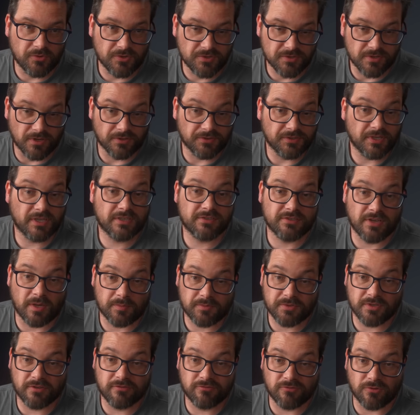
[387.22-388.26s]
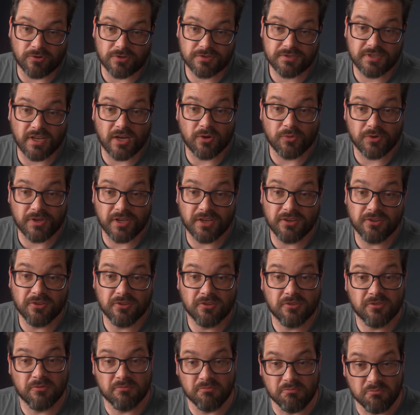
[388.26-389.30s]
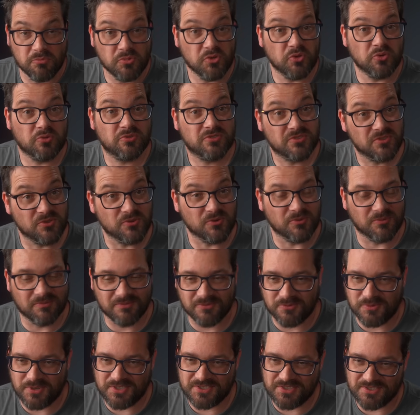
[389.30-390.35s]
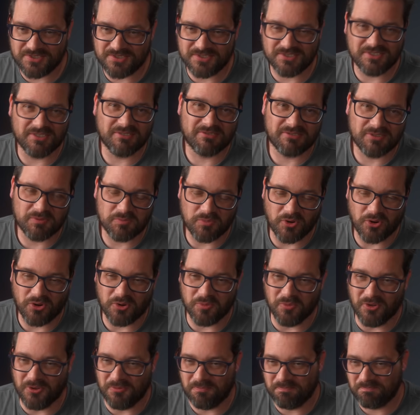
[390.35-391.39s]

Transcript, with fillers: result, except of course now we get a Mewtwo, which is a different Pokemon.